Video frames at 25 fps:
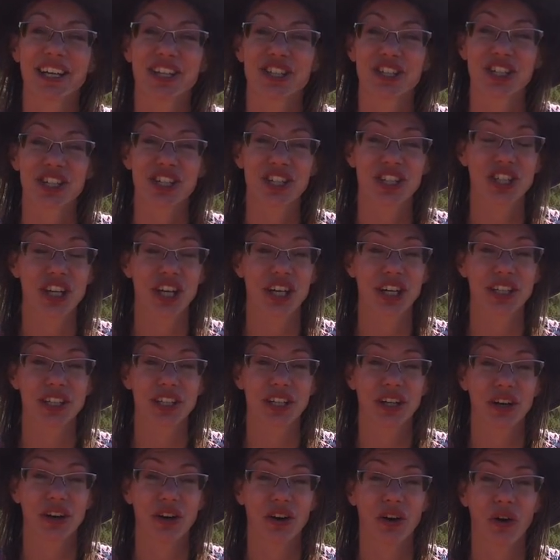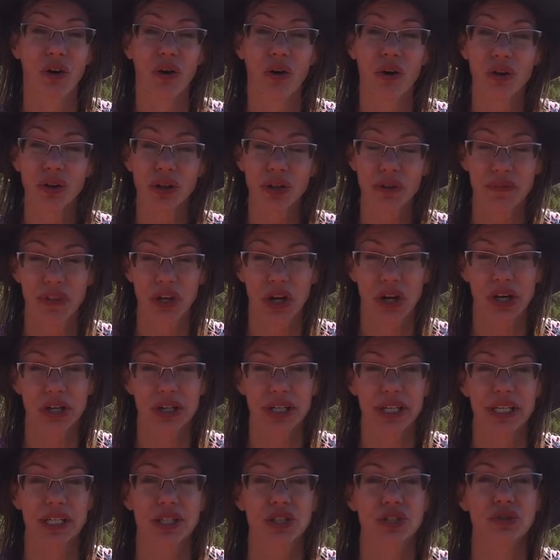She's done all of the
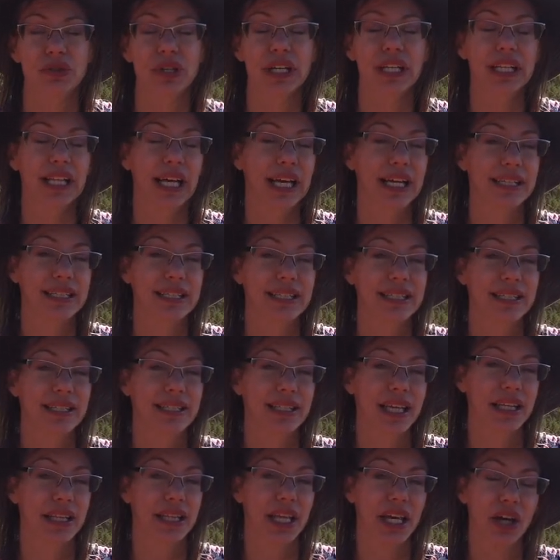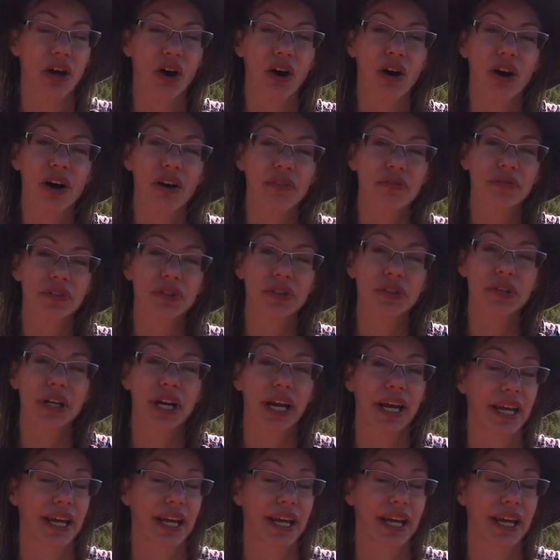art history classes that they offer,